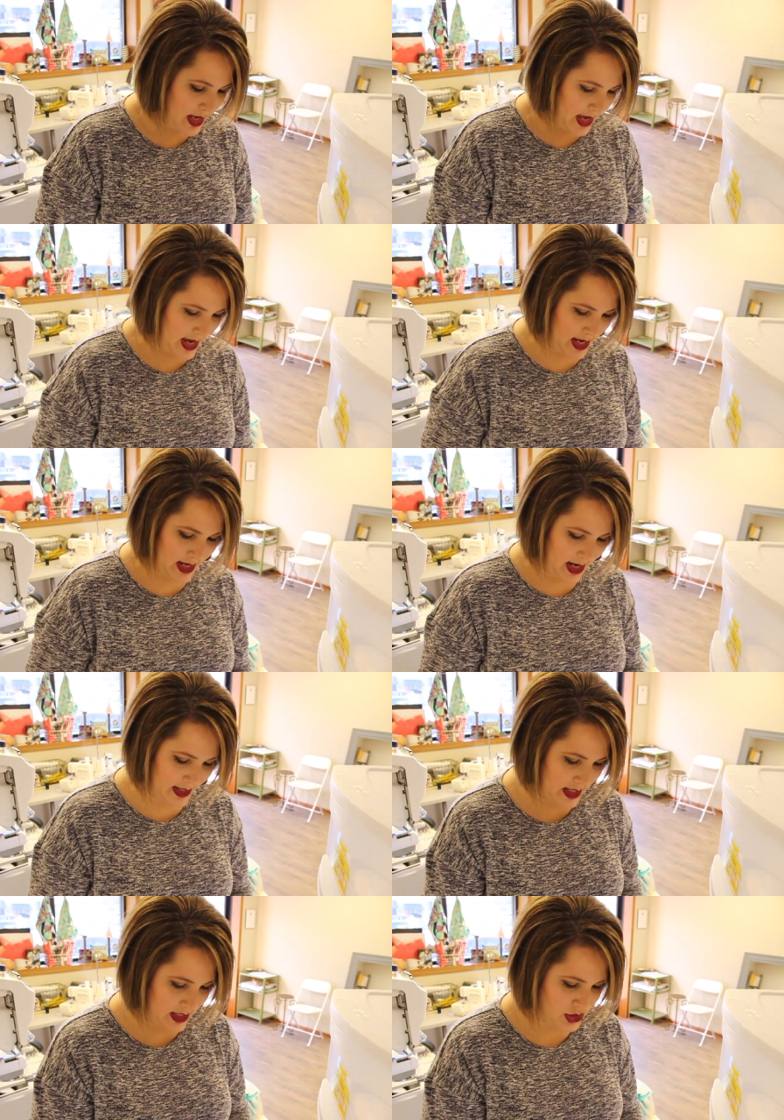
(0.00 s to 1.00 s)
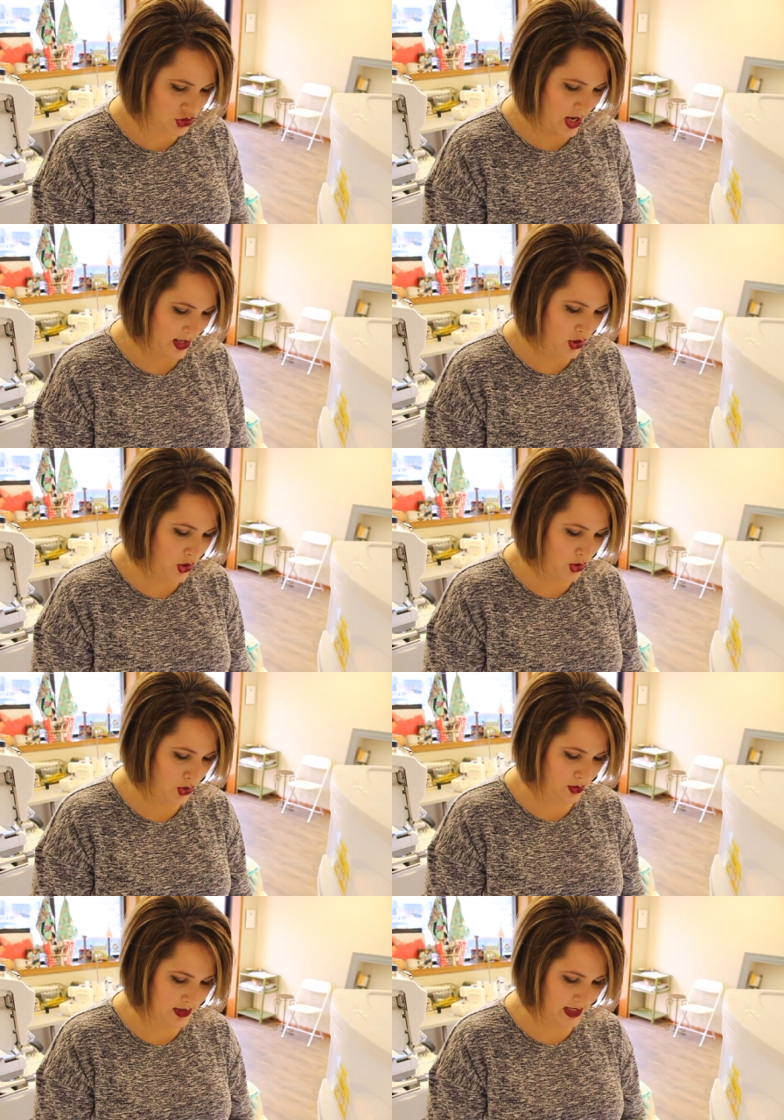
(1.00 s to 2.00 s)
And I needed to track
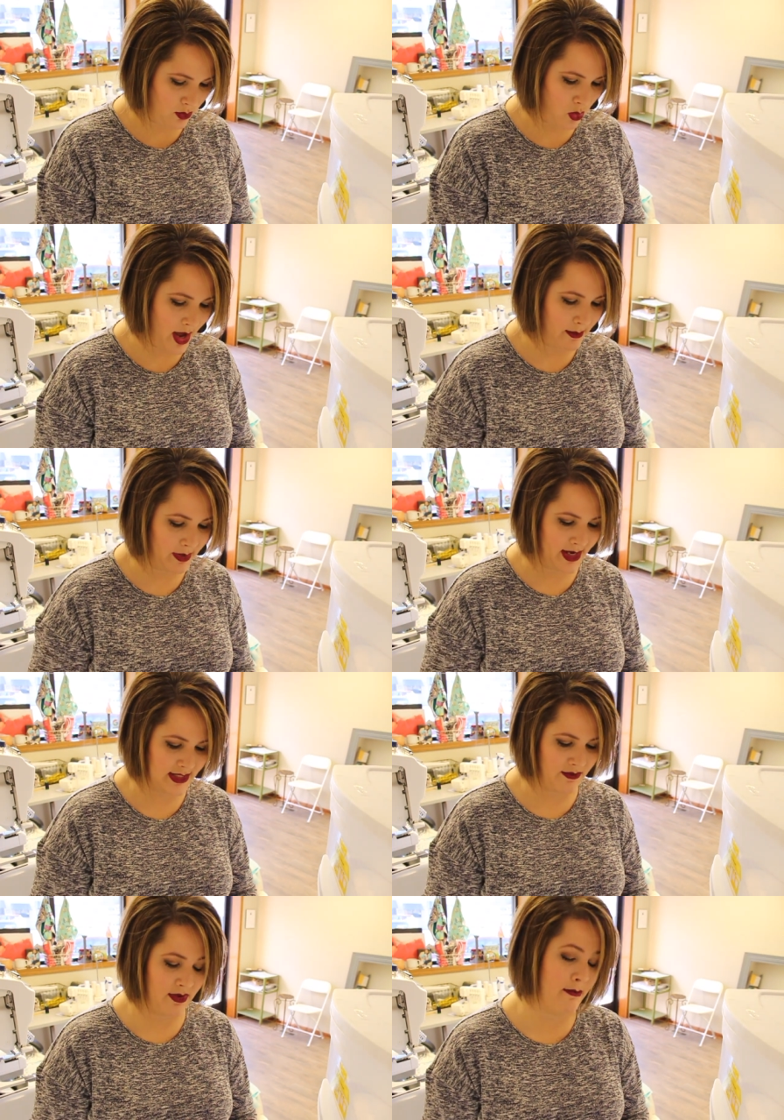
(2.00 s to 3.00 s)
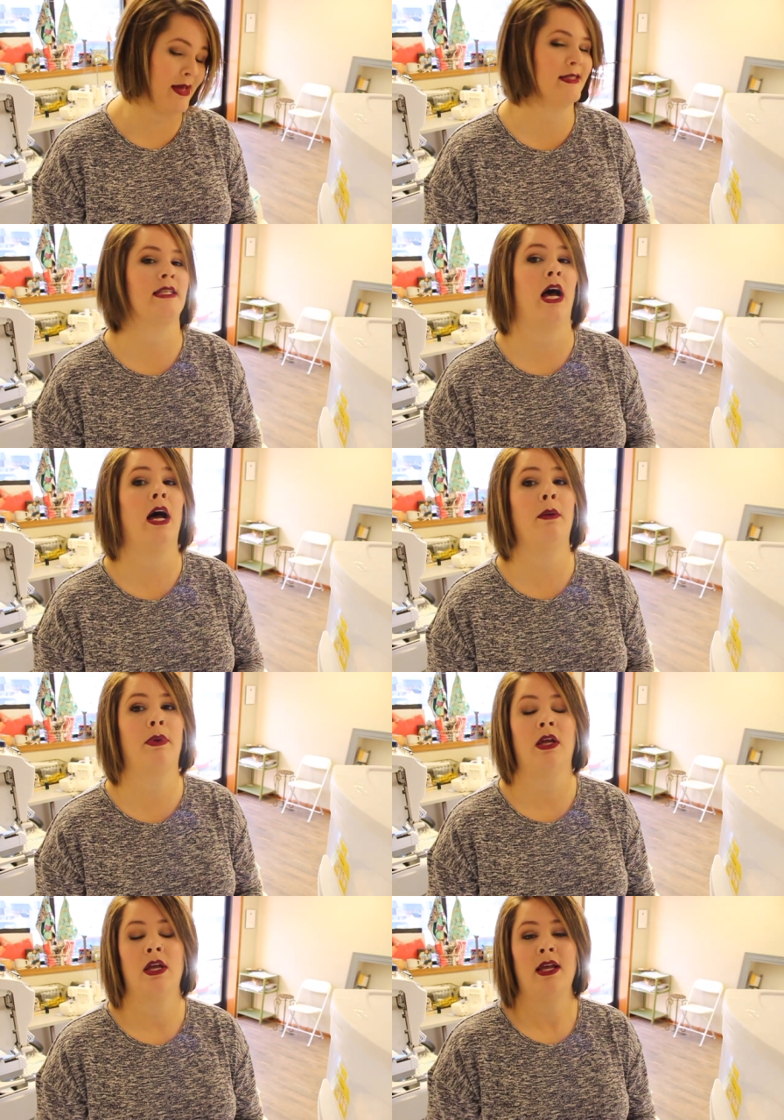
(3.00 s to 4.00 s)
who did what, because if it messed up,
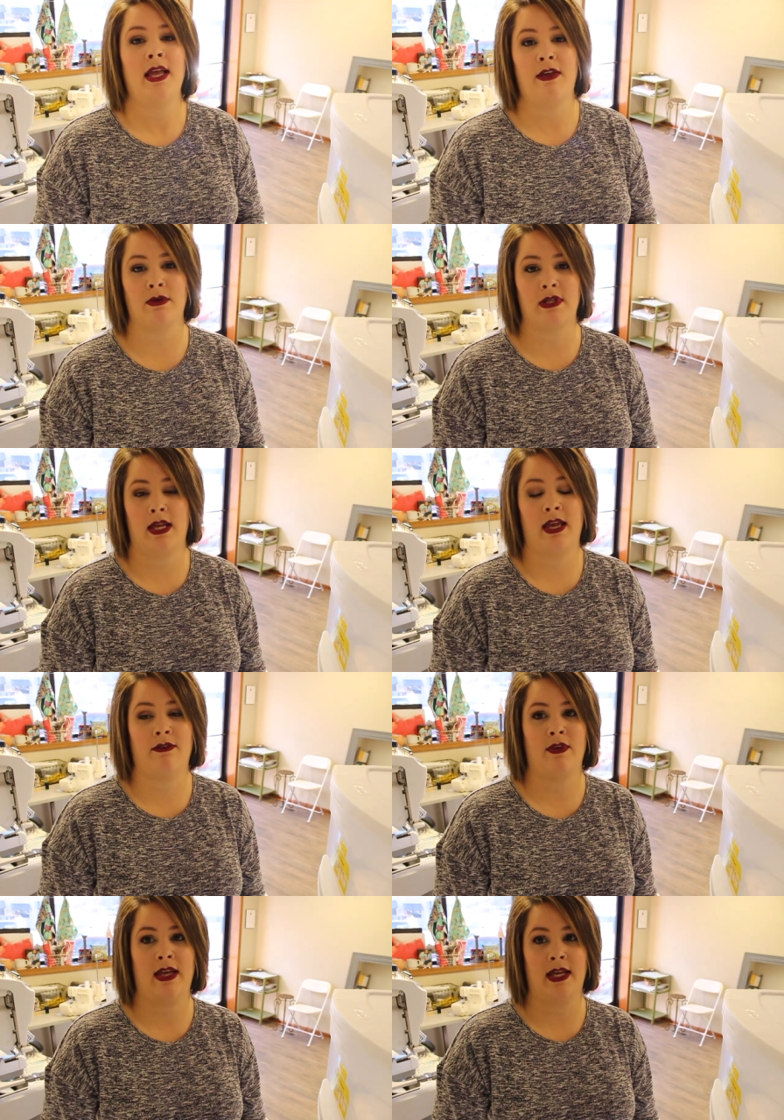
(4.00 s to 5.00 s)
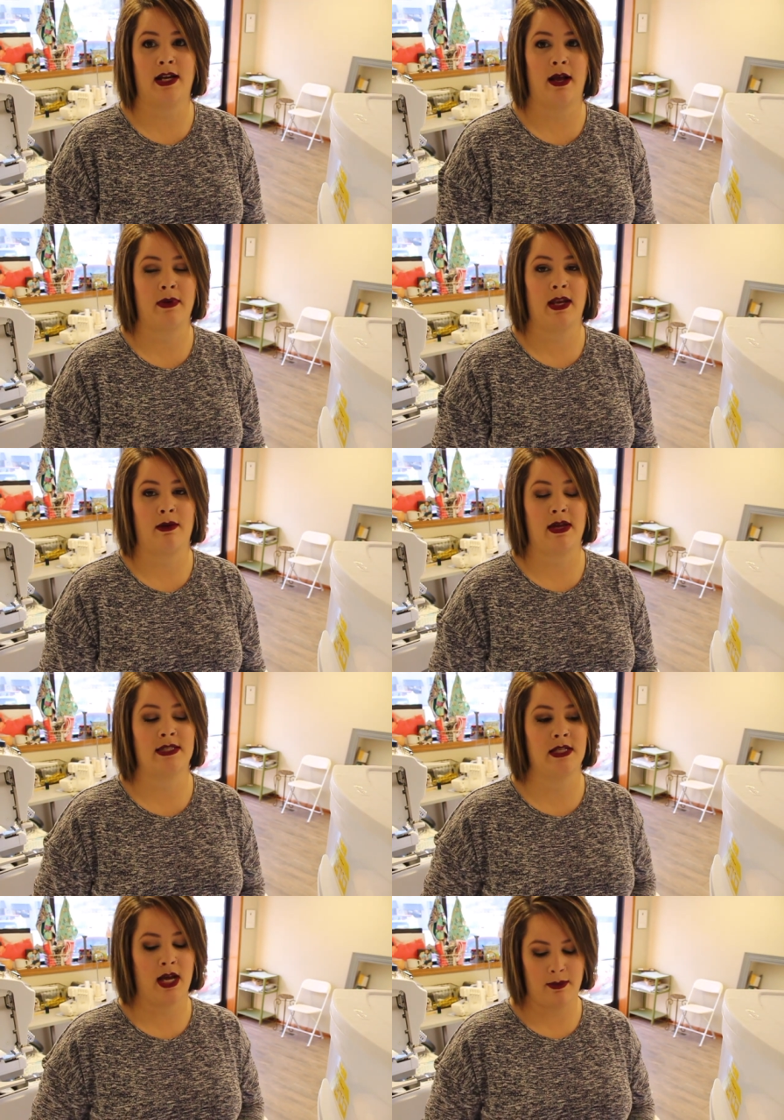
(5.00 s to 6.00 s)
if it ended up getting
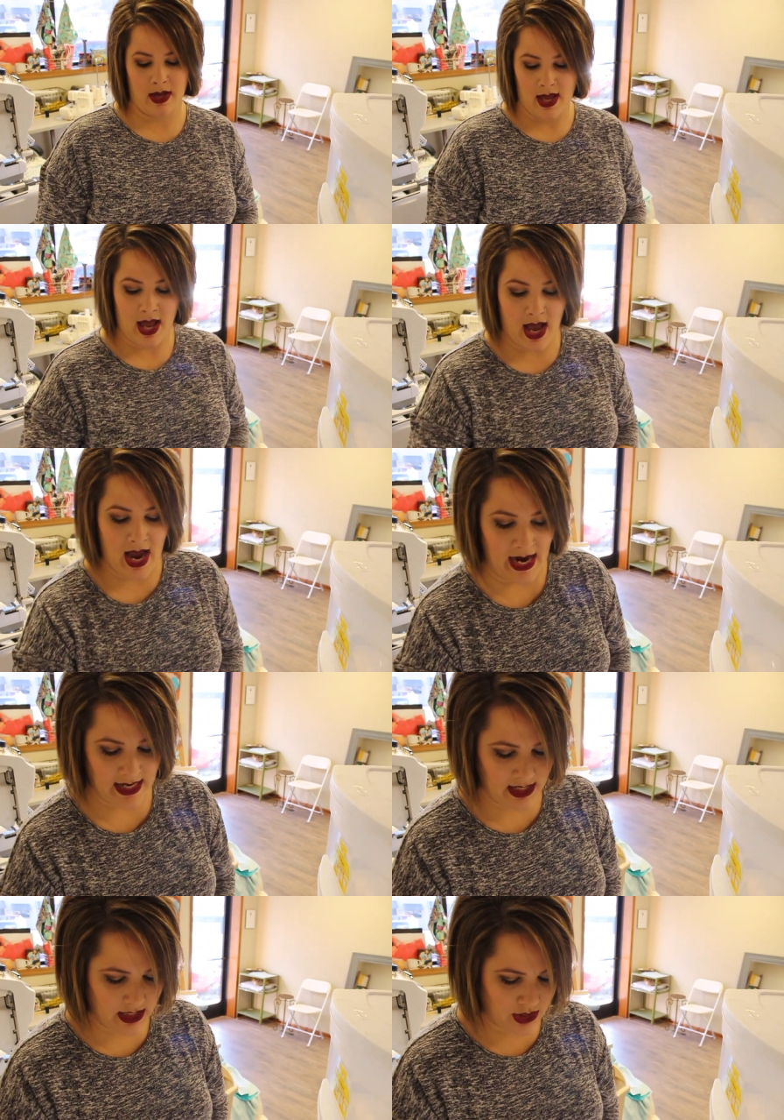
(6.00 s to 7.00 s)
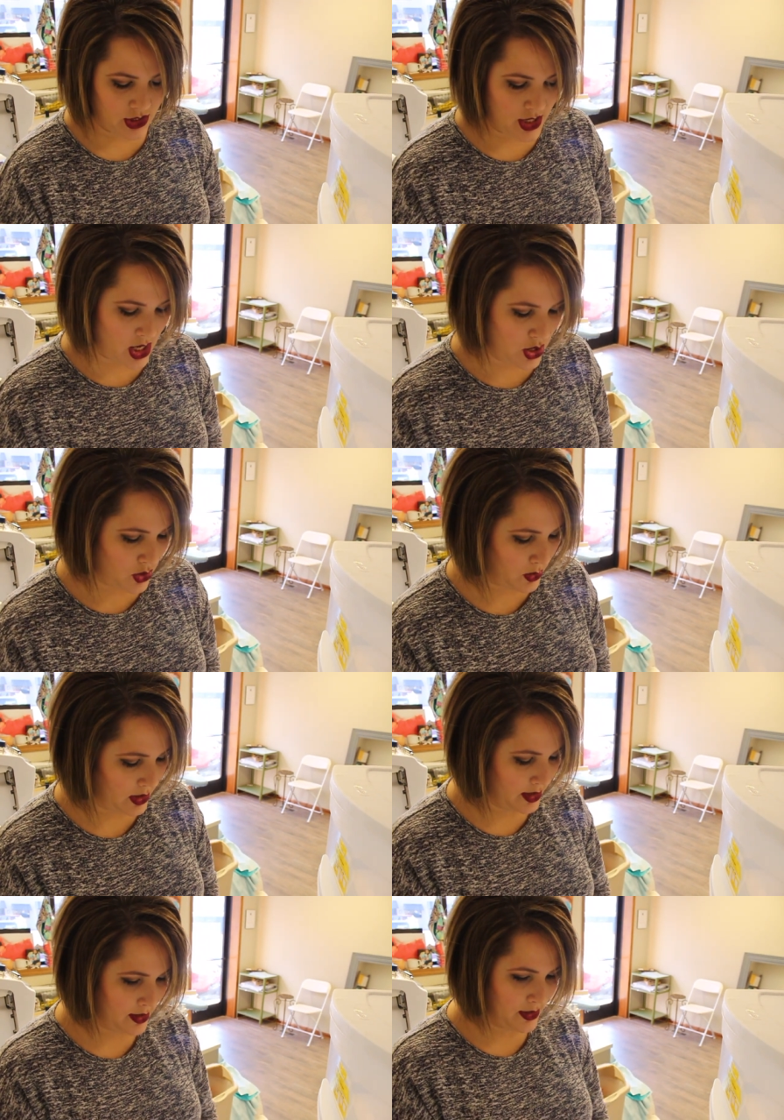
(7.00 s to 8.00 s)
messed up, I needed to know
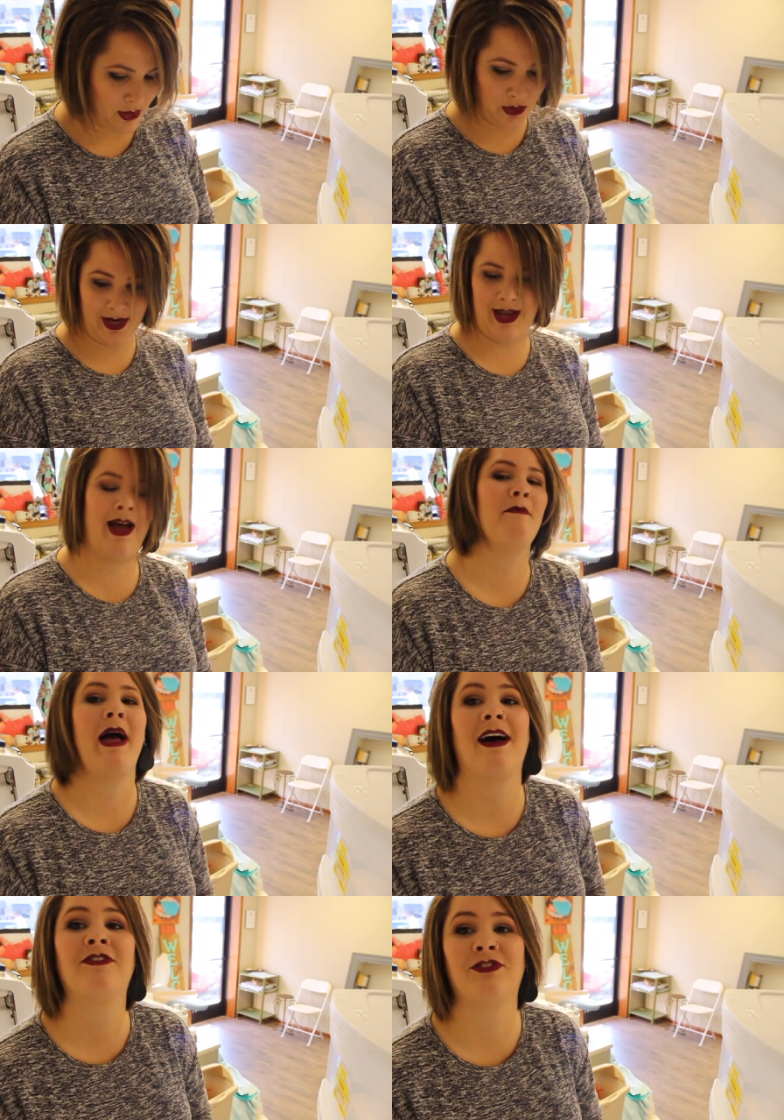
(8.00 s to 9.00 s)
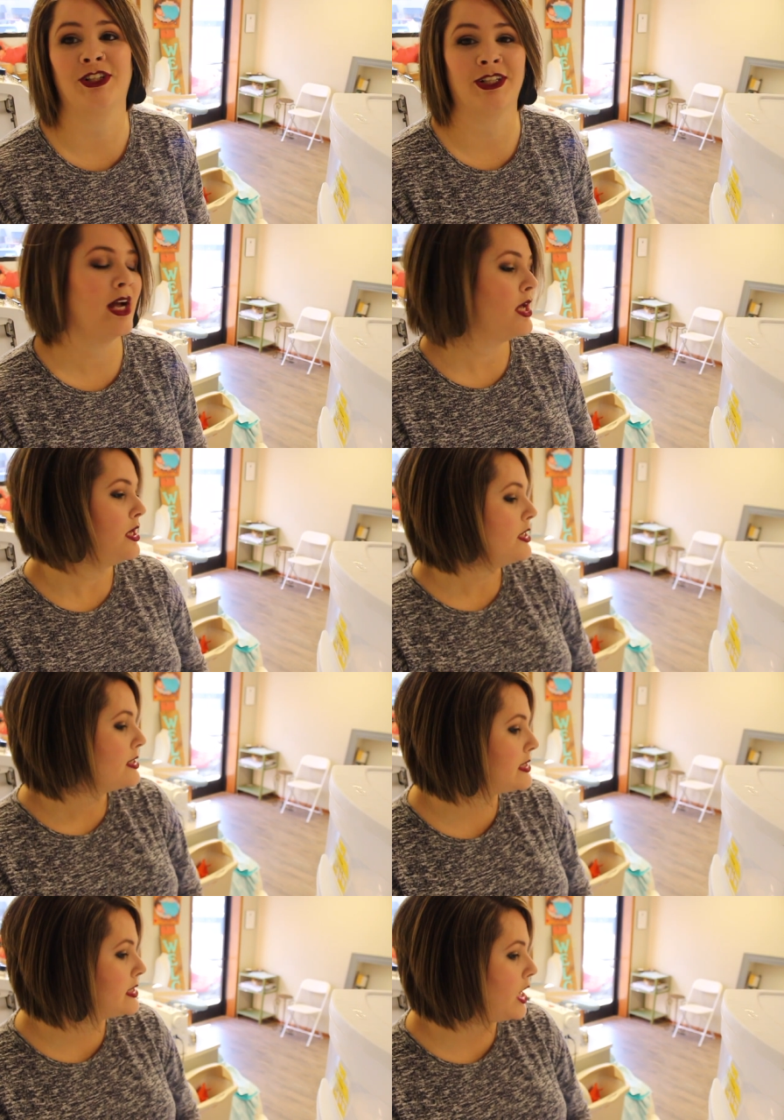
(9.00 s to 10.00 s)
who to come after.
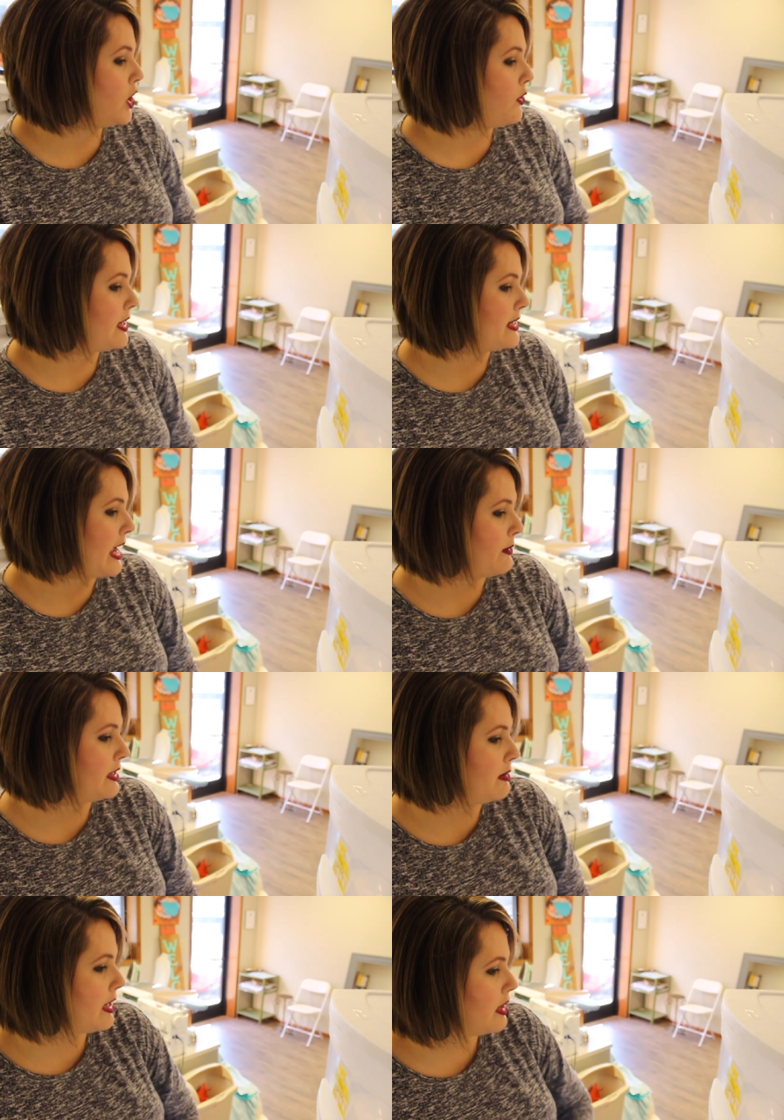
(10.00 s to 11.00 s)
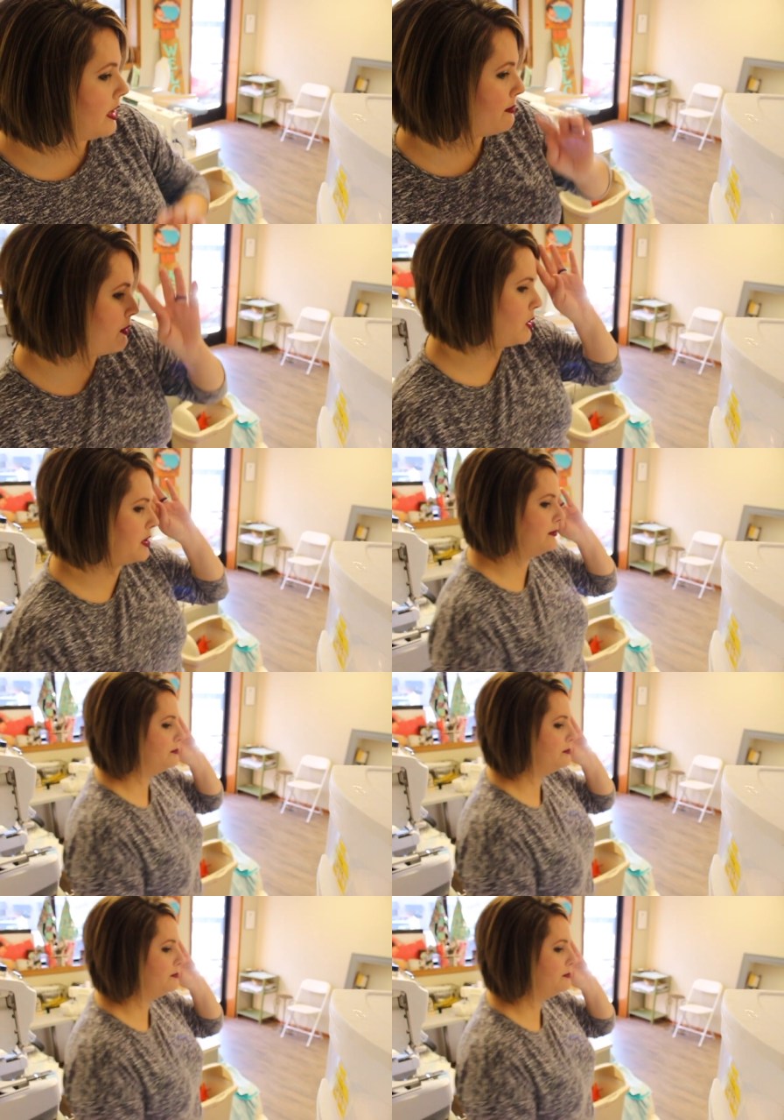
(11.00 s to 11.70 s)
So now I need my clipboard.